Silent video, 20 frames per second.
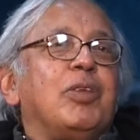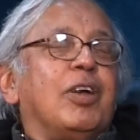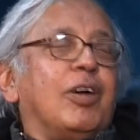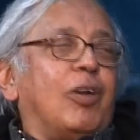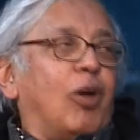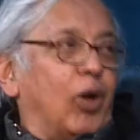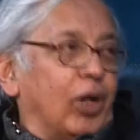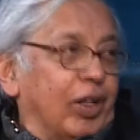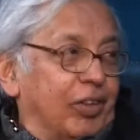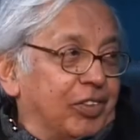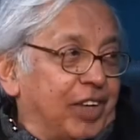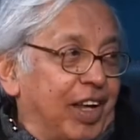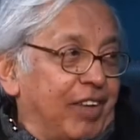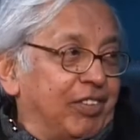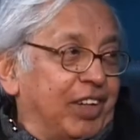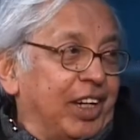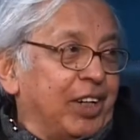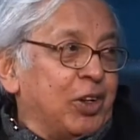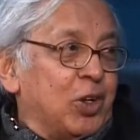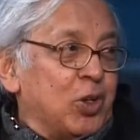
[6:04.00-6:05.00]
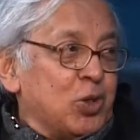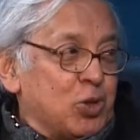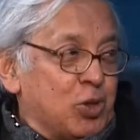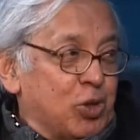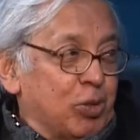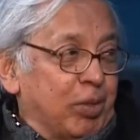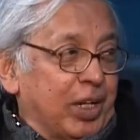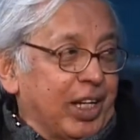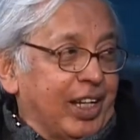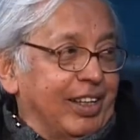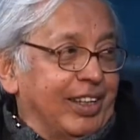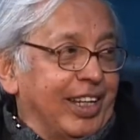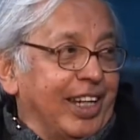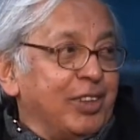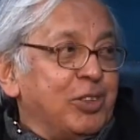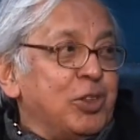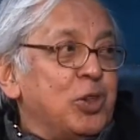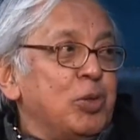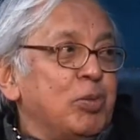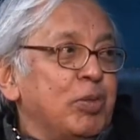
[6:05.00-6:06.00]
all of them were known to me. They
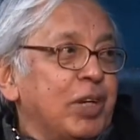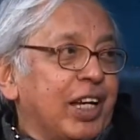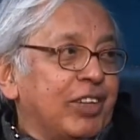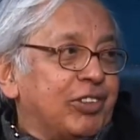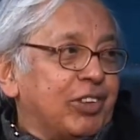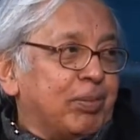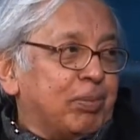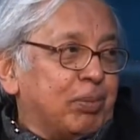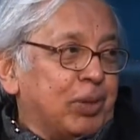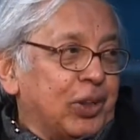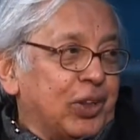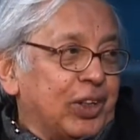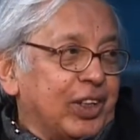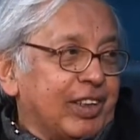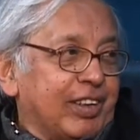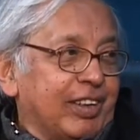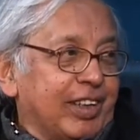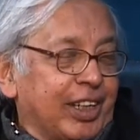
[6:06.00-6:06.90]
knew me as a poet.